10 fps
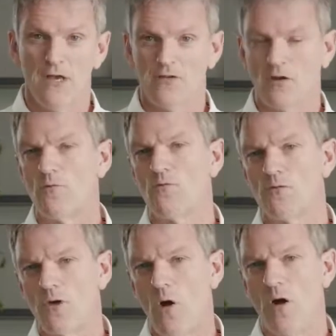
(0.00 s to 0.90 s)
So
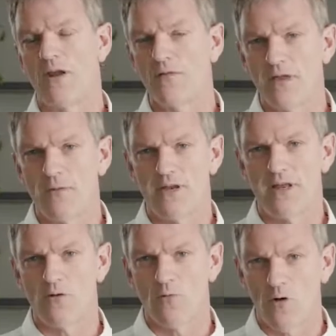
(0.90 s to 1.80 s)
no, I don't think we
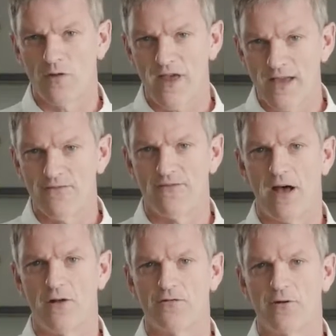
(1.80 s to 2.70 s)
did the wrong thing for
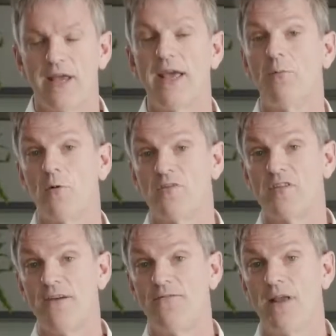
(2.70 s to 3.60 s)
Valtteri. It was
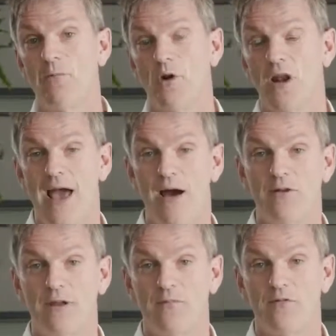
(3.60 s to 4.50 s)
definitely what allowed
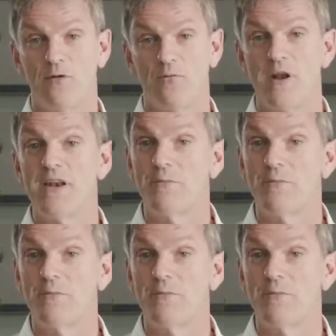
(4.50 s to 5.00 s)
him to rid